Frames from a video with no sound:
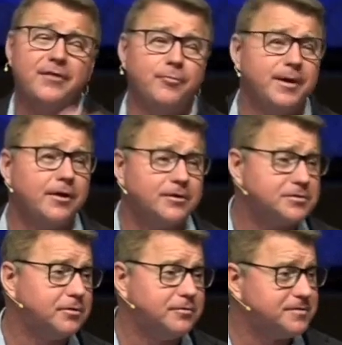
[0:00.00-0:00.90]
Everybody ought to
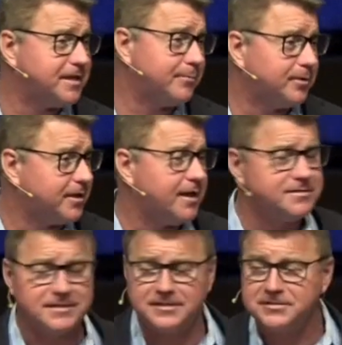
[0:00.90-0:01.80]
turn to the table of
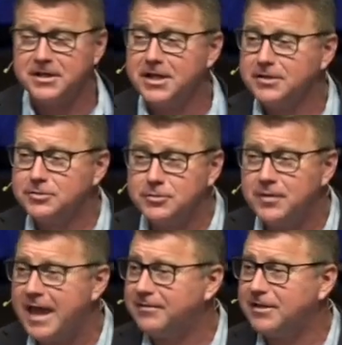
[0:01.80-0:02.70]
contents, do
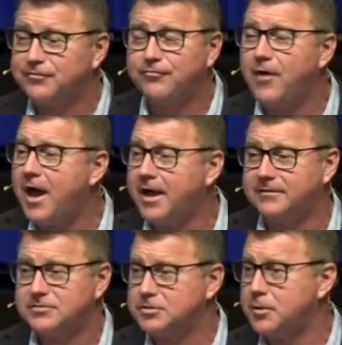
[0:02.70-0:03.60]
that, that's
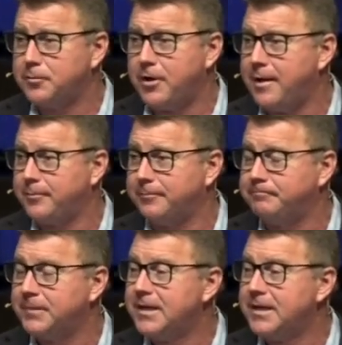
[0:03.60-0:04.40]
fine, it's no problem.